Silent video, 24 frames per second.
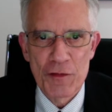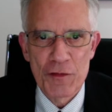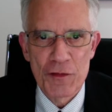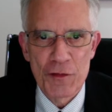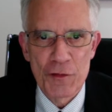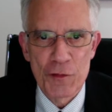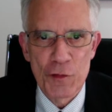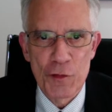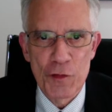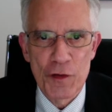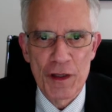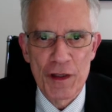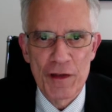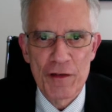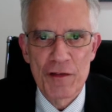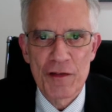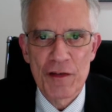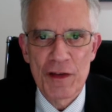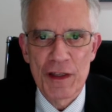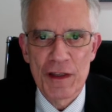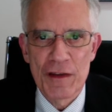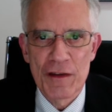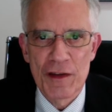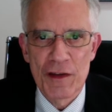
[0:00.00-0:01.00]

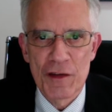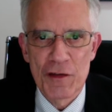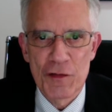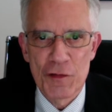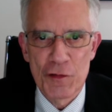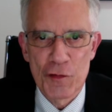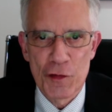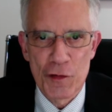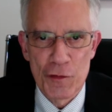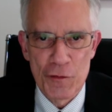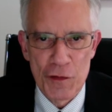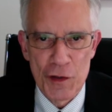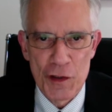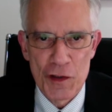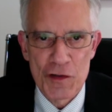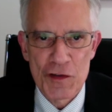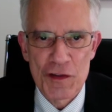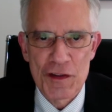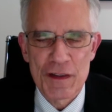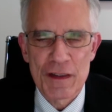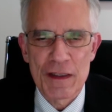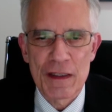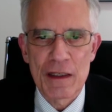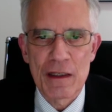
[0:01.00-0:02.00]
students in this
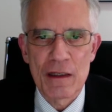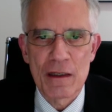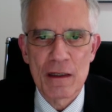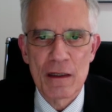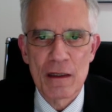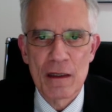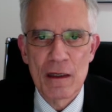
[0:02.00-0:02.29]
university.